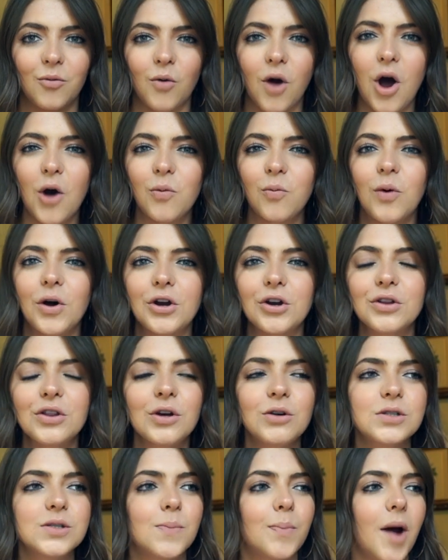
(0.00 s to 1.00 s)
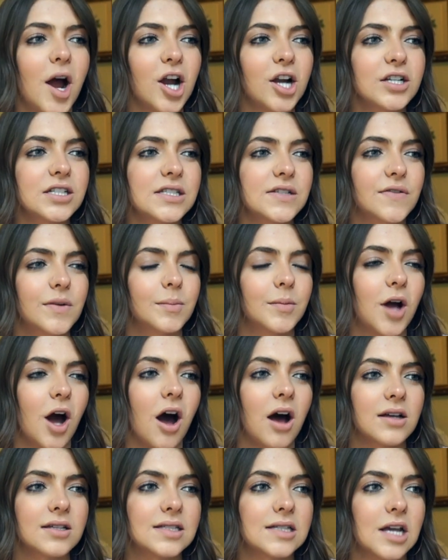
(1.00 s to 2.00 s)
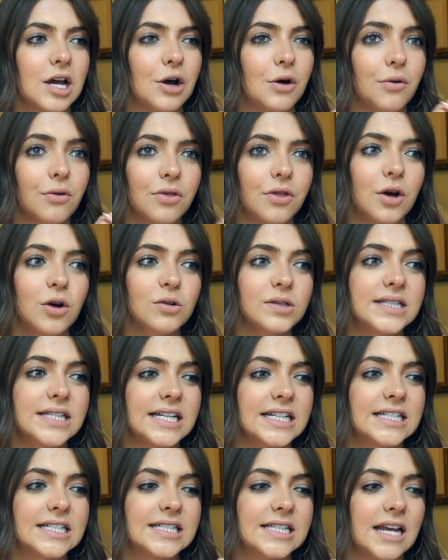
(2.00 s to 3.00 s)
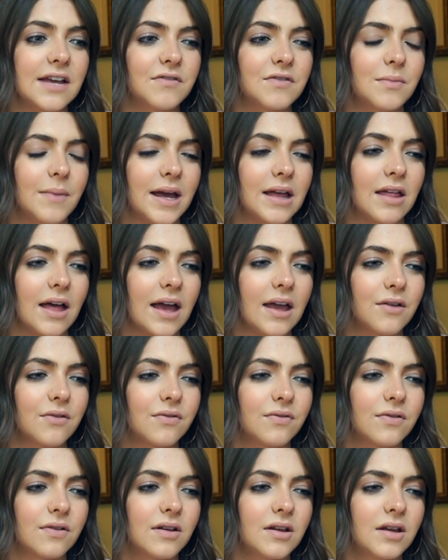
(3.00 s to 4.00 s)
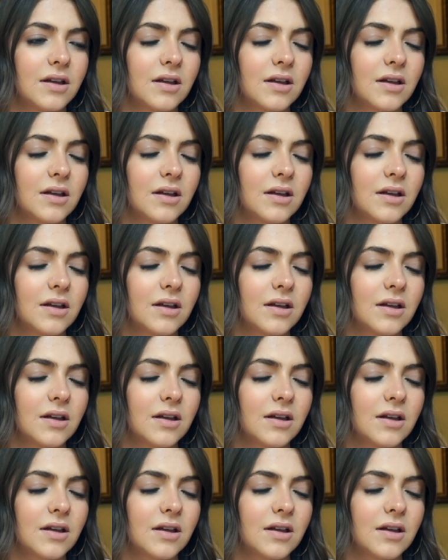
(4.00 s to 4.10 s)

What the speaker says: oh, what are those bars from Costco? Those like saved my life.